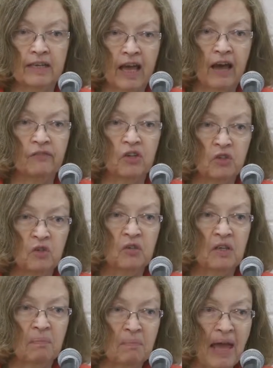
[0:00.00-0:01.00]
to have you do
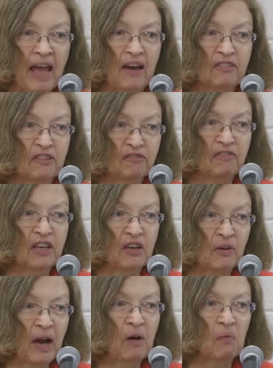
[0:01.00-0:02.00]
some math to
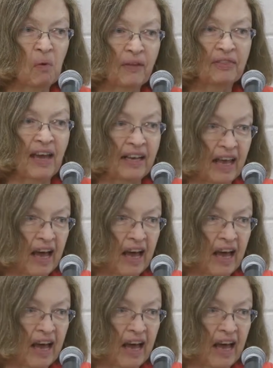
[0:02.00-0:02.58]
figure out what that